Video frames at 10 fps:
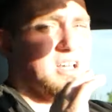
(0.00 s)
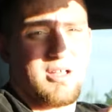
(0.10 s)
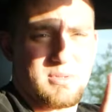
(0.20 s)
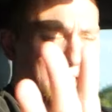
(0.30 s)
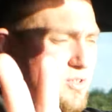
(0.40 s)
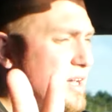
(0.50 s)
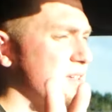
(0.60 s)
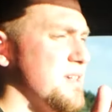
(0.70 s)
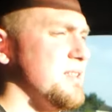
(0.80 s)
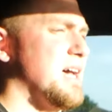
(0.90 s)
I'll update you
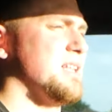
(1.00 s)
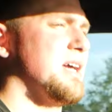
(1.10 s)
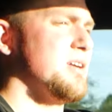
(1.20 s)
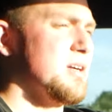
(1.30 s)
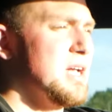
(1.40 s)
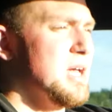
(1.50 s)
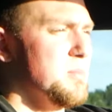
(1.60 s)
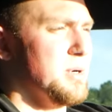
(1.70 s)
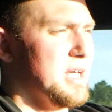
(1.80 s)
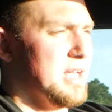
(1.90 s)
guys on that later.
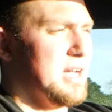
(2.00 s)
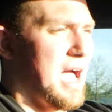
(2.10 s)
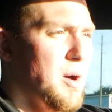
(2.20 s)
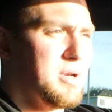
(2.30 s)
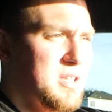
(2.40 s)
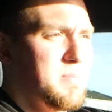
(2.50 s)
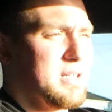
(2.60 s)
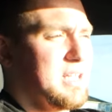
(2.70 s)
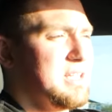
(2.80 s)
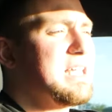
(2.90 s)
But I would
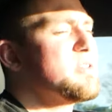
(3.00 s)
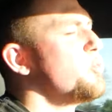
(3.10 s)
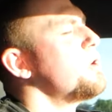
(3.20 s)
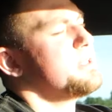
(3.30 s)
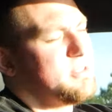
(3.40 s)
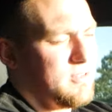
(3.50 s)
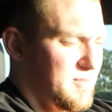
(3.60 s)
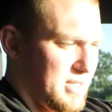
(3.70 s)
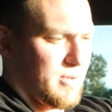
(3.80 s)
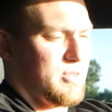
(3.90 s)
expect at least 1 to 2
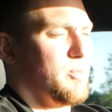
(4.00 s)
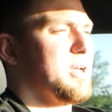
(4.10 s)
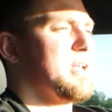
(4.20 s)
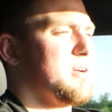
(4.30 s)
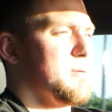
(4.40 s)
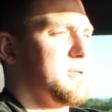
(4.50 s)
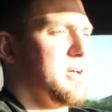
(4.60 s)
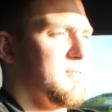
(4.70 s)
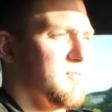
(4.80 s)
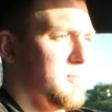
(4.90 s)
videos a week now coming
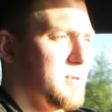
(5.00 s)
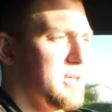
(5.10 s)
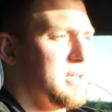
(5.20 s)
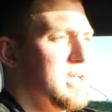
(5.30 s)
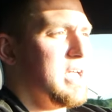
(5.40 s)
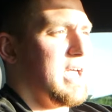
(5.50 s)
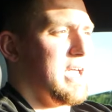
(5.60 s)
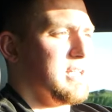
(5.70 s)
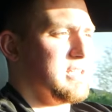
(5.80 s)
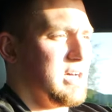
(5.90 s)
out from me,
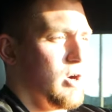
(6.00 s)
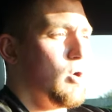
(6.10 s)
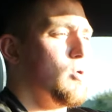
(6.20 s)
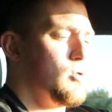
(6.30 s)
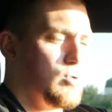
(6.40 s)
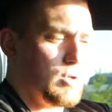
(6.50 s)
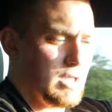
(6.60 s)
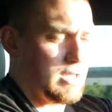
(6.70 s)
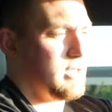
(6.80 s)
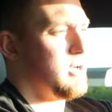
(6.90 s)
and a whole
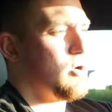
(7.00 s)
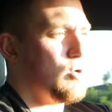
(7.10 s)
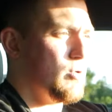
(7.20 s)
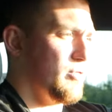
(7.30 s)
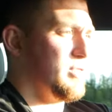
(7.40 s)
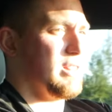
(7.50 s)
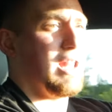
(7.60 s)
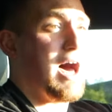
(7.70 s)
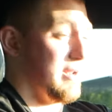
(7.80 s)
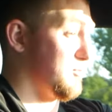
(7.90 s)

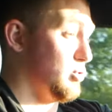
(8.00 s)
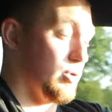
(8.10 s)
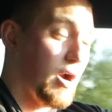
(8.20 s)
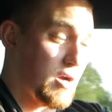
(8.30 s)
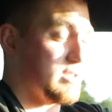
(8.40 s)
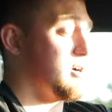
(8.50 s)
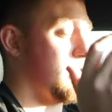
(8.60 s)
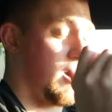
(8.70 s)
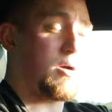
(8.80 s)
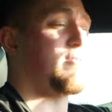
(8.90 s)
lot of cool car